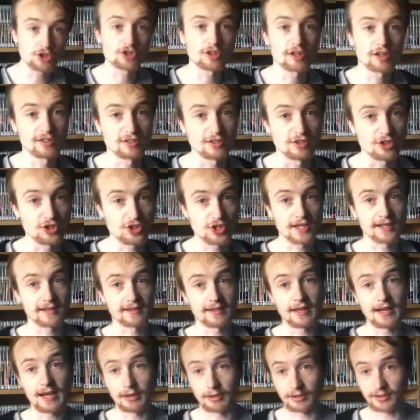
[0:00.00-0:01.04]
interested to
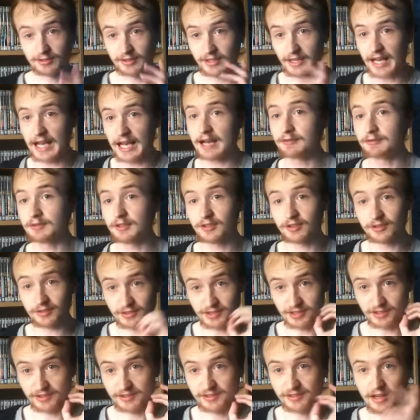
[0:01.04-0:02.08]
check that out, because I have
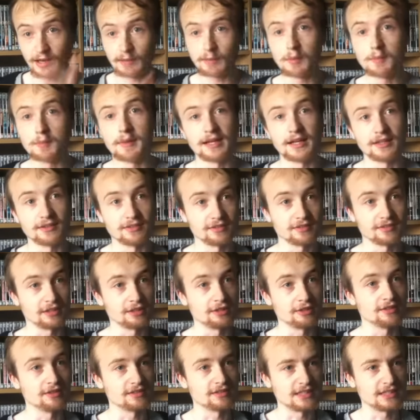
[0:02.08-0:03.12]
listened to the Cyberman
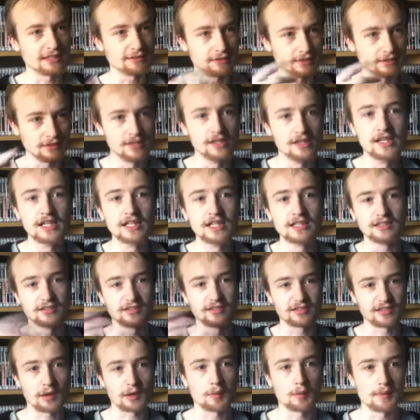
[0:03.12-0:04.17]
series and given
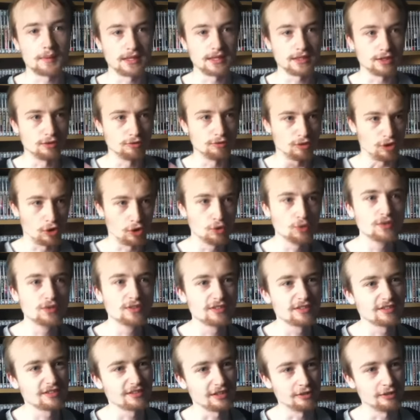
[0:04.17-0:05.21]
Cybermen their
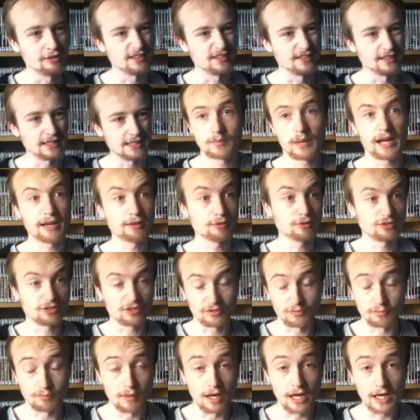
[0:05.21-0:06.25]
own series, and it was
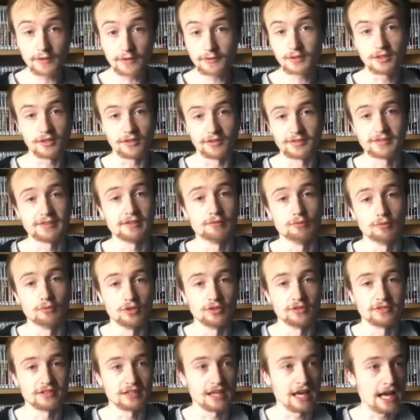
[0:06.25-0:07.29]
just marvellous. It
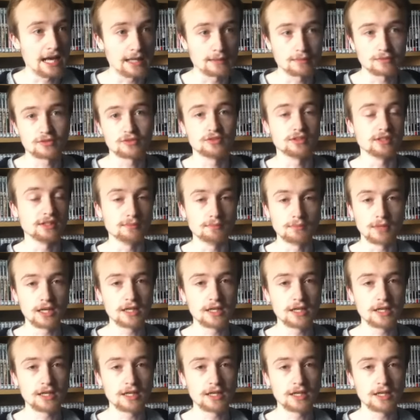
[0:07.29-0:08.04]
was absolutely